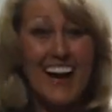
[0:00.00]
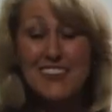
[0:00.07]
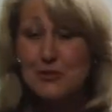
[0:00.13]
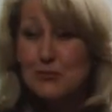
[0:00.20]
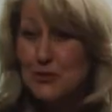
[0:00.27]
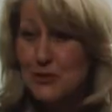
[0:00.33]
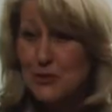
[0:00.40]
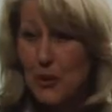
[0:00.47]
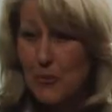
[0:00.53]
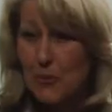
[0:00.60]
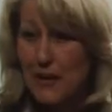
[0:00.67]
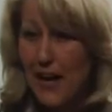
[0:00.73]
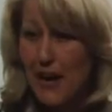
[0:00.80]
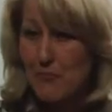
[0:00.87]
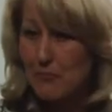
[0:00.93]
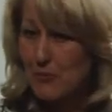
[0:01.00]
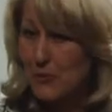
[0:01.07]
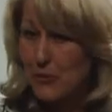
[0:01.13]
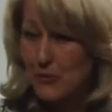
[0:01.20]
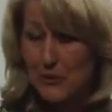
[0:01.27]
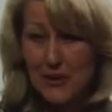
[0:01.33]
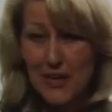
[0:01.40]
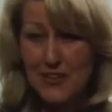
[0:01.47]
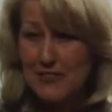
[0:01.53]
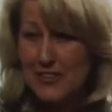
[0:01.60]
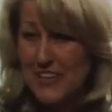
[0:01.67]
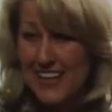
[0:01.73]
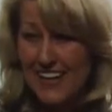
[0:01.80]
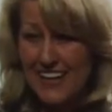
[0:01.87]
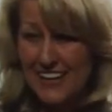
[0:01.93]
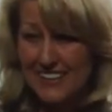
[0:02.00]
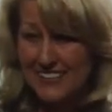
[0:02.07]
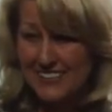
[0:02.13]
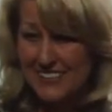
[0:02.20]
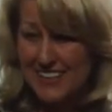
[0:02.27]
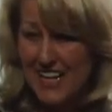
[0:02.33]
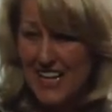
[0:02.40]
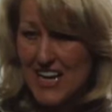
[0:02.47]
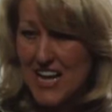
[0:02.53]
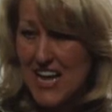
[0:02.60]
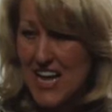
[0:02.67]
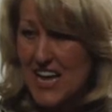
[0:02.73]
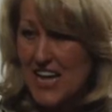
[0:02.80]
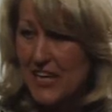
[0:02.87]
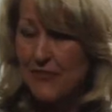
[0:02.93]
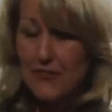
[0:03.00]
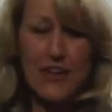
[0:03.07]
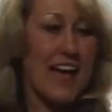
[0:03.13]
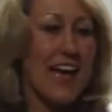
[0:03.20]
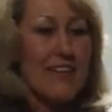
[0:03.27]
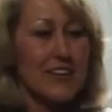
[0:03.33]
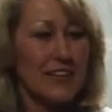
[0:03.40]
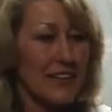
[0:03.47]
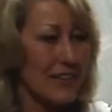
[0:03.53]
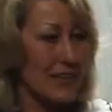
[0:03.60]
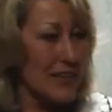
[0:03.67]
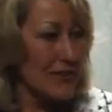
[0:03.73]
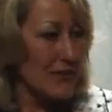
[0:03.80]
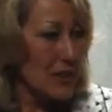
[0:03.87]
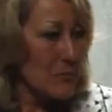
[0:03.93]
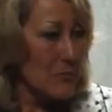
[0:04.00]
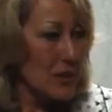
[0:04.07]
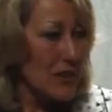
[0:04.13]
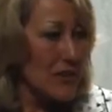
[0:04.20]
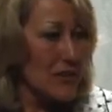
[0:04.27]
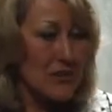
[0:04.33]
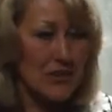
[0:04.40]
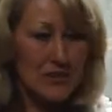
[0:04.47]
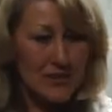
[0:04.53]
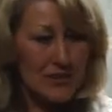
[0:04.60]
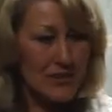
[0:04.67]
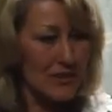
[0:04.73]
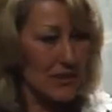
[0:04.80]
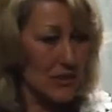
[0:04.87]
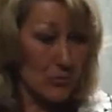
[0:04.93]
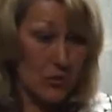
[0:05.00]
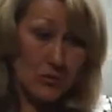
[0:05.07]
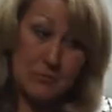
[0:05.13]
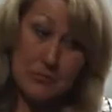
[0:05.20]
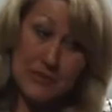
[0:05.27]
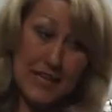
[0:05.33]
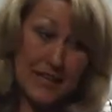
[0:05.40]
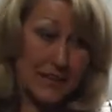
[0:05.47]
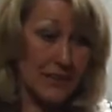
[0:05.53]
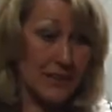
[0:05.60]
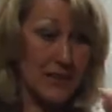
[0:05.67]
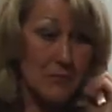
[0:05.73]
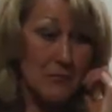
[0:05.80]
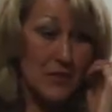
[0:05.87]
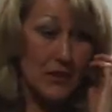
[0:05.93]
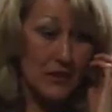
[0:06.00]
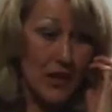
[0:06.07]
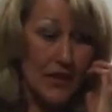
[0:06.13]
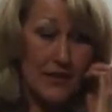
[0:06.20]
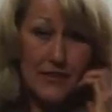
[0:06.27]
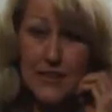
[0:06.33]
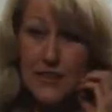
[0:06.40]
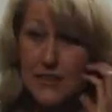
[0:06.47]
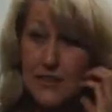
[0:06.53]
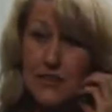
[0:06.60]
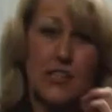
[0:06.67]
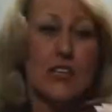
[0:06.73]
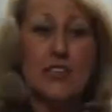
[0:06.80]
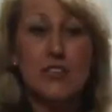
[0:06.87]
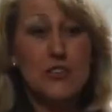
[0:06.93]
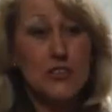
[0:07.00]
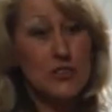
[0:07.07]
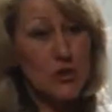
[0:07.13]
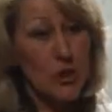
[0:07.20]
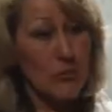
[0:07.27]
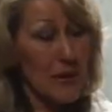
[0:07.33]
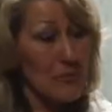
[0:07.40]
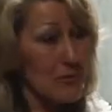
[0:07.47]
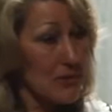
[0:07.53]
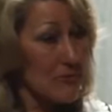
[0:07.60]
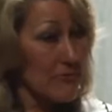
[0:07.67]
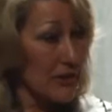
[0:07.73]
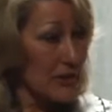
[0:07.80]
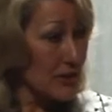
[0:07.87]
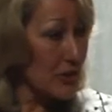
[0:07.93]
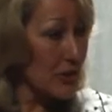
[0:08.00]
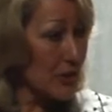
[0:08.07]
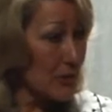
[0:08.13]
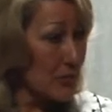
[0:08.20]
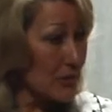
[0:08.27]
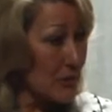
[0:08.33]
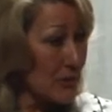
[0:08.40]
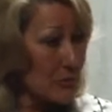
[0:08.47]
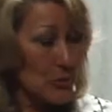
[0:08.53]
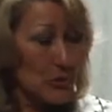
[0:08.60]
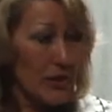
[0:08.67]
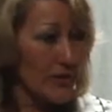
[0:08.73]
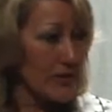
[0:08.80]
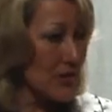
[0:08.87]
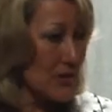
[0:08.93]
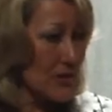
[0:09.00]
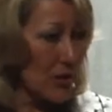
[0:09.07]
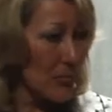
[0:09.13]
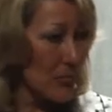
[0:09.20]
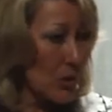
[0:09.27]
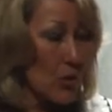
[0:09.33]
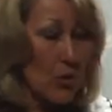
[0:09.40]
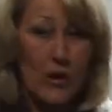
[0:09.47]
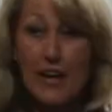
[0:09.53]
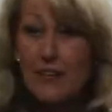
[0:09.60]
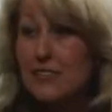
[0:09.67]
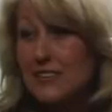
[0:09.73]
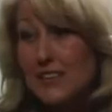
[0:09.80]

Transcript: Ask them to chop it up, put it all over your eggs. If you're having an evening meal that's, well, particularly a meal like this, you just chop up some fresh herbs and put over the top or have a